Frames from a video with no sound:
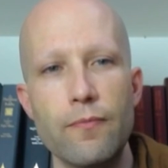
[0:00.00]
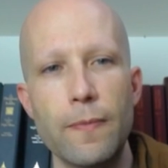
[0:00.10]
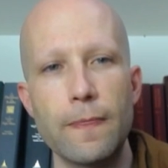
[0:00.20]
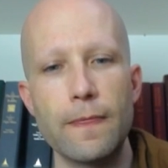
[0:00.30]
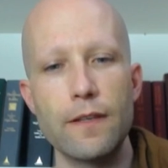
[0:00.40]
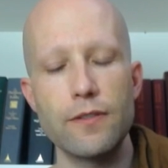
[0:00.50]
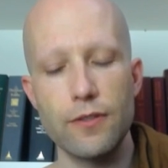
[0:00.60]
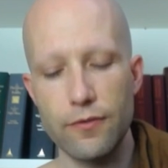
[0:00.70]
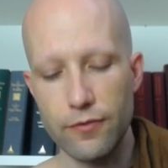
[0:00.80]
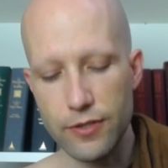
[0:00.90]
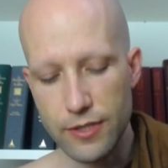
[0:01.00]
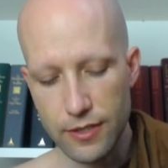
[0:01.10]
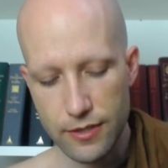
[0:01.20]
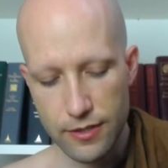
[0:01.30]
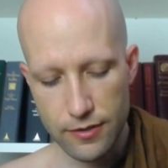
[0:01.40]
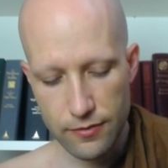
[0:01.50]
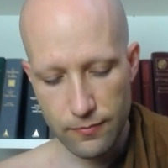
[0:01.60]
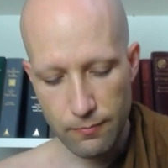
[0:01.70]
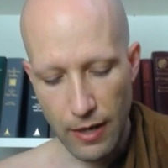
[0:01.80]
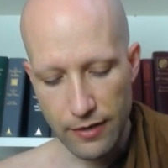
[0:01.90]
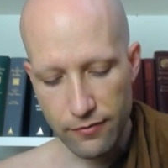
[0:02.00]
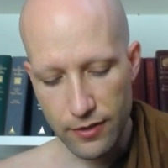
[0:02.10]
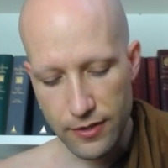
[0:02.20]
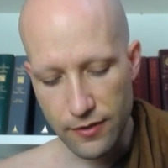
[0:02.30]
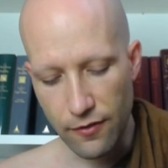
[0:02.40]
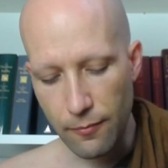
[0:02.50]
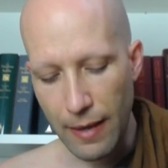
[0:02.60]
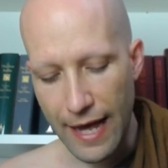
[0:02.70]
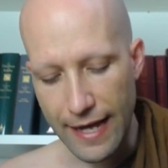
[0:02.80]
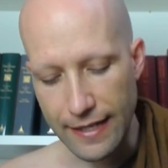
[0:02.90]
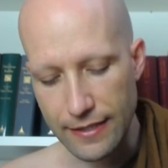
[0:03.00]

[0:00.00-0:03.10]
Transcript: So the first is mindfulness of the past.